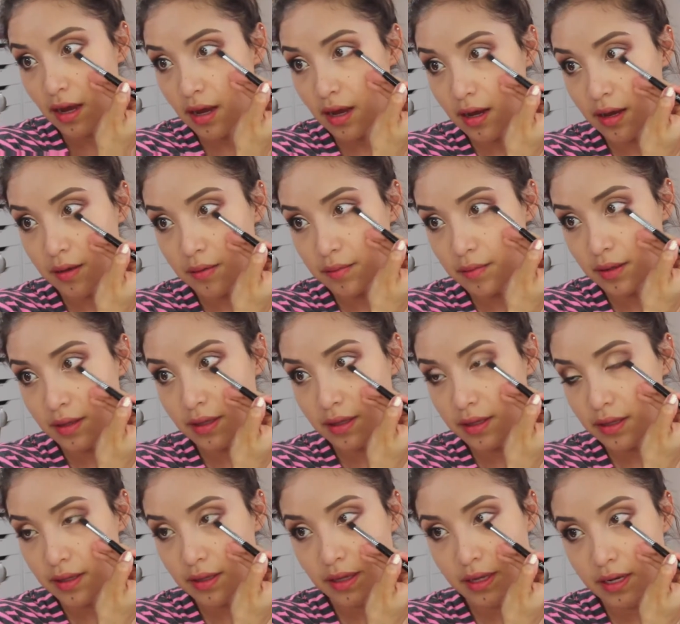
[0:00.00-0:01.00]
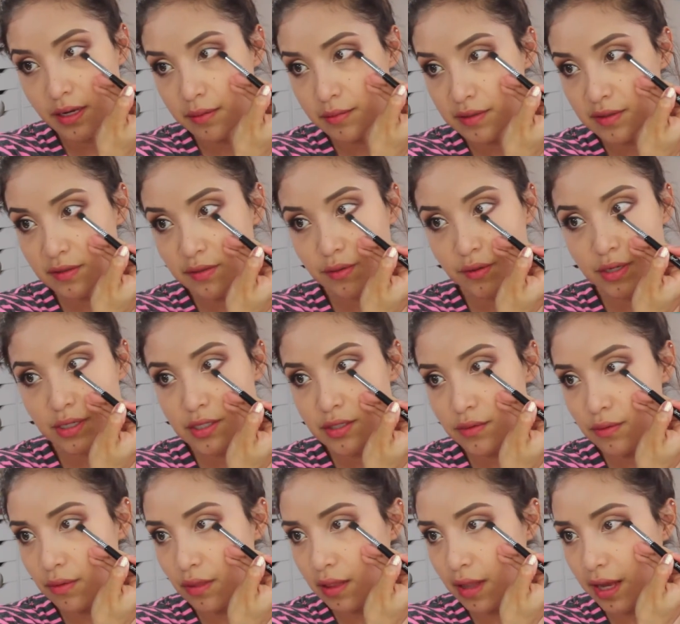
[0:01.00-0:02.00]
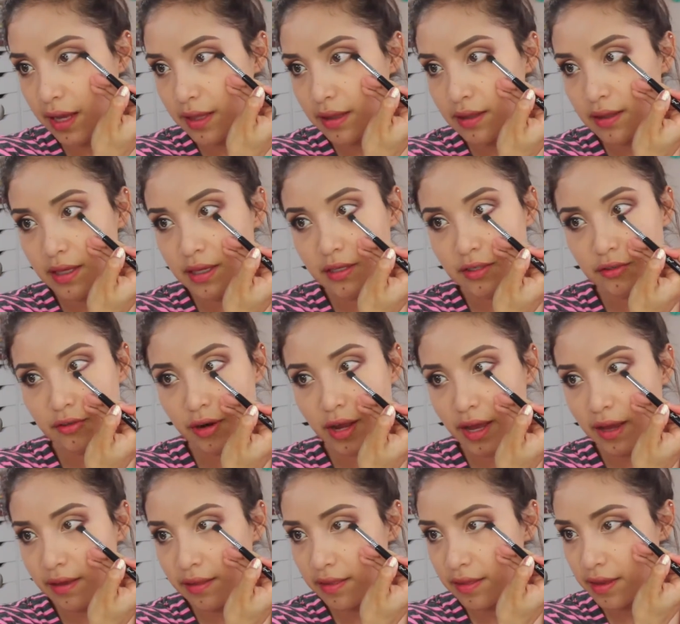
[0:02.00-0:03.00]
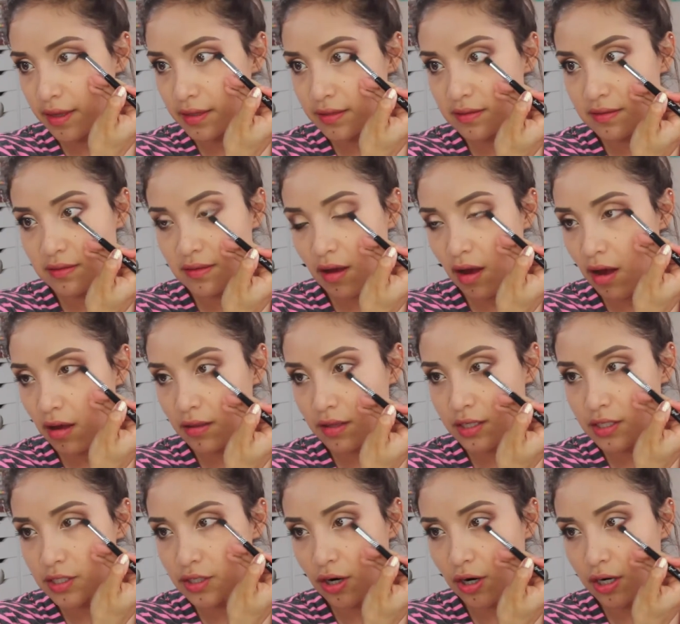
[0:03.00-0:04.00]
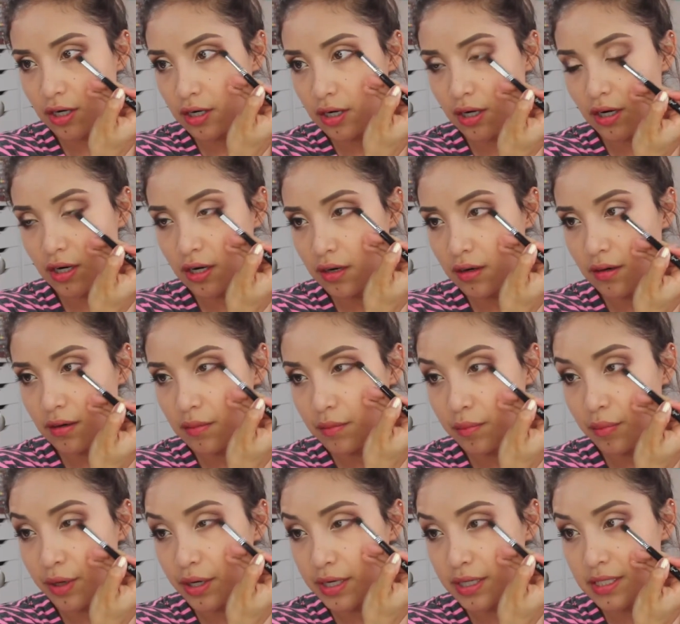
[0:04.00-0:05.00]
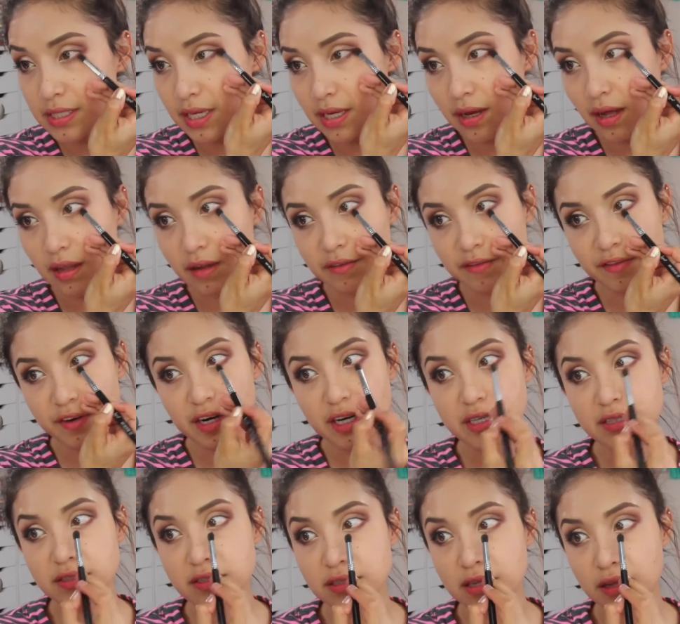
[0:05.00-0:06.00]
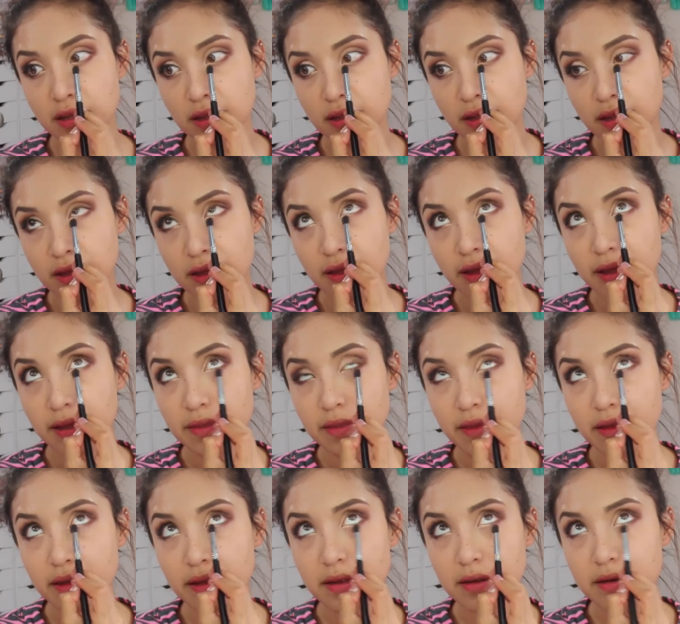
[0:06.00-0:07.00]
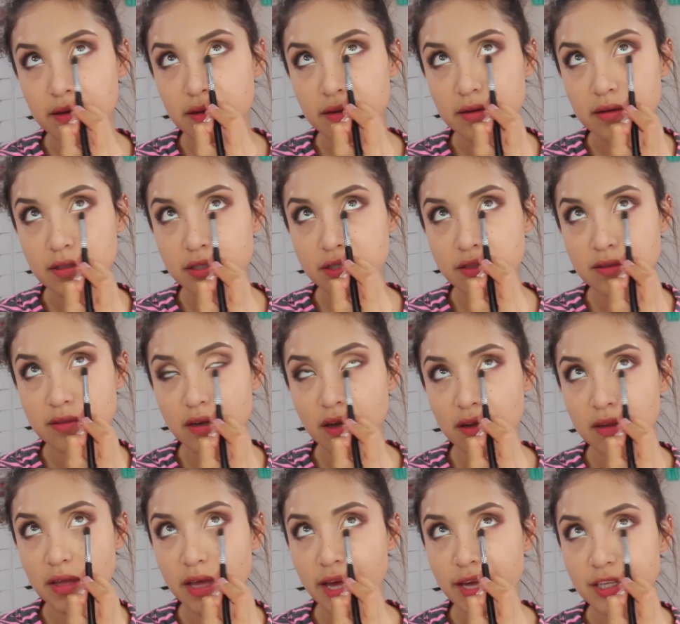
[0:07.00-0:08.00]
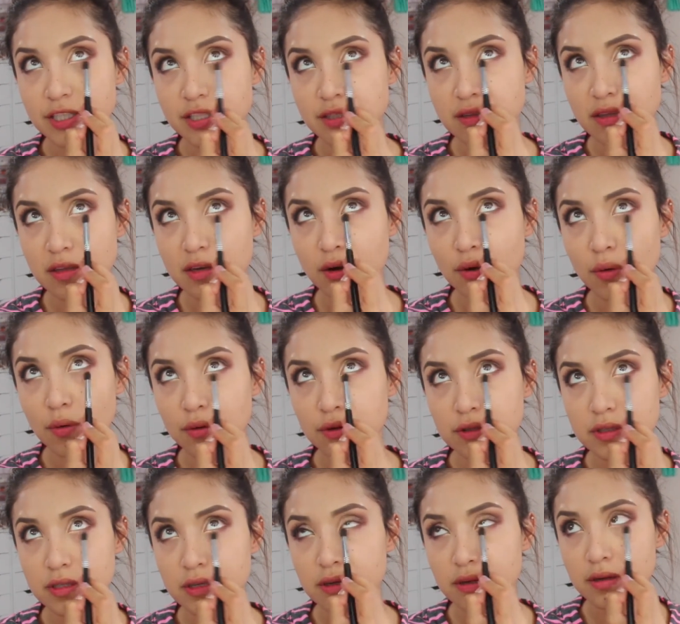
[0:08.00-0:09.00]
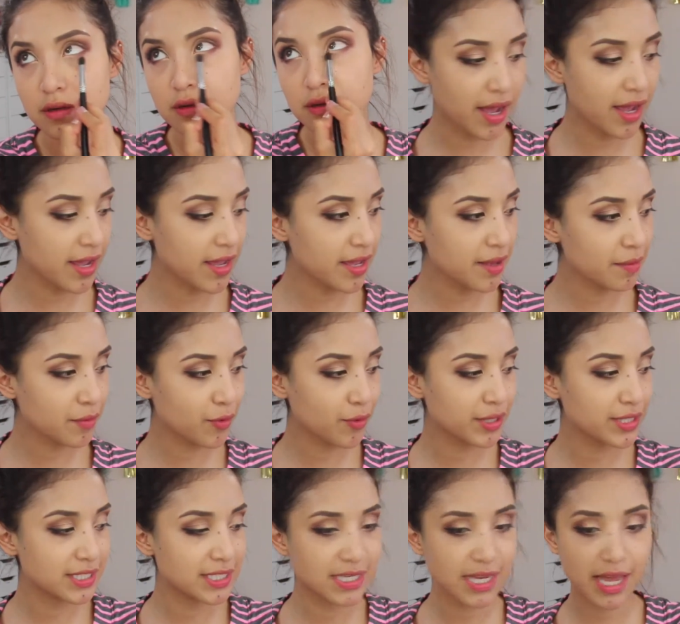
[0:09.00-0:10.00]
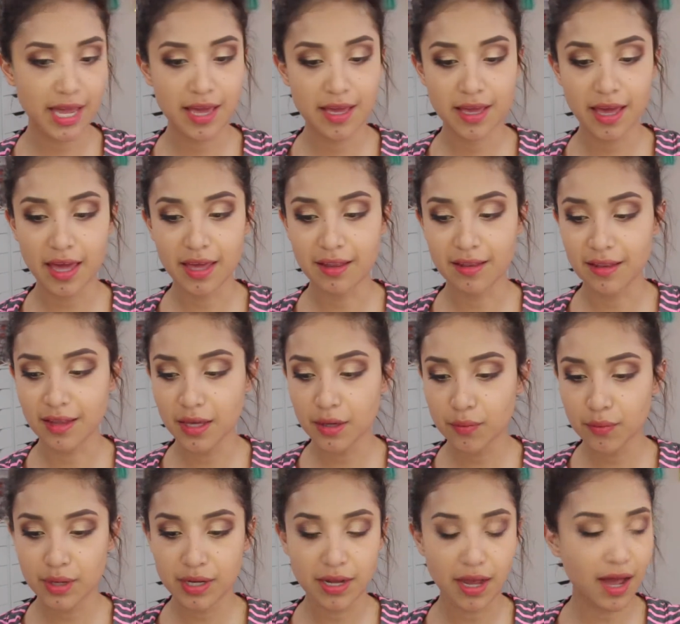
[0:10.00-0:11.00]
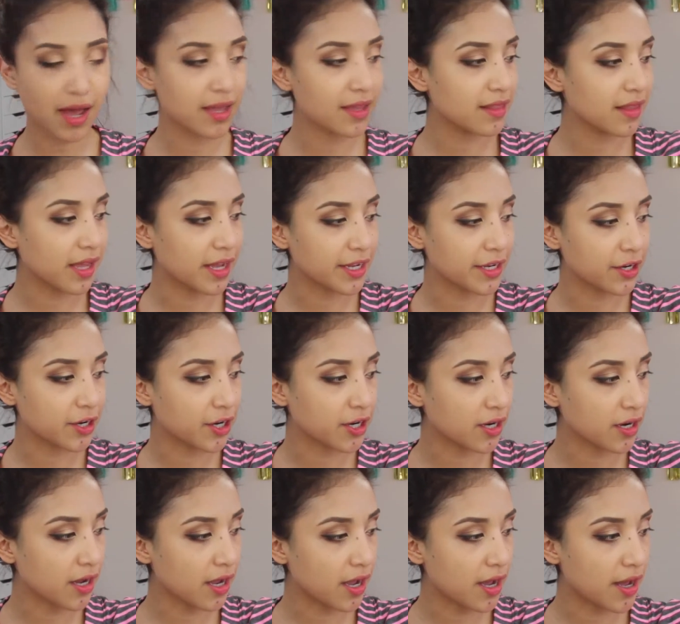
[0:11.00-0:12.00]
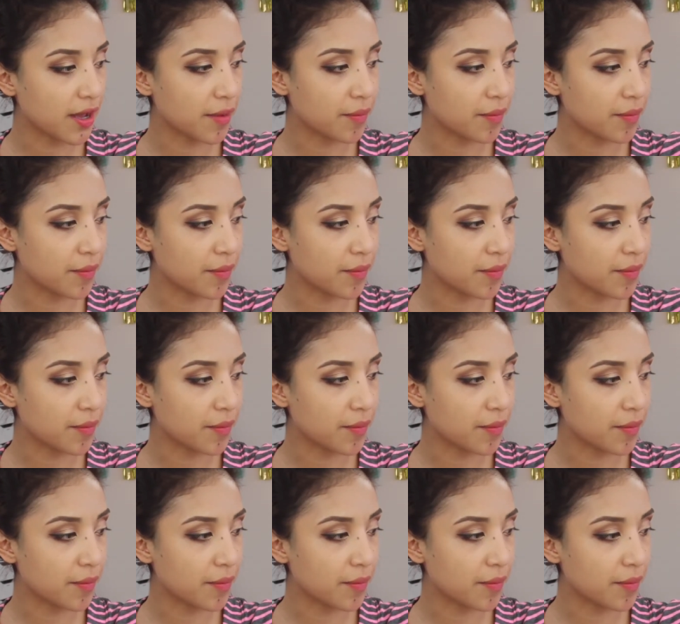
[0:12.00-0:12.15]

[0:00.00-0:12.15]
And I'm just going to lightly drag this on the darker burgundy color first, and then just on the edges of the gold. I am going to take a liquid eyeliner.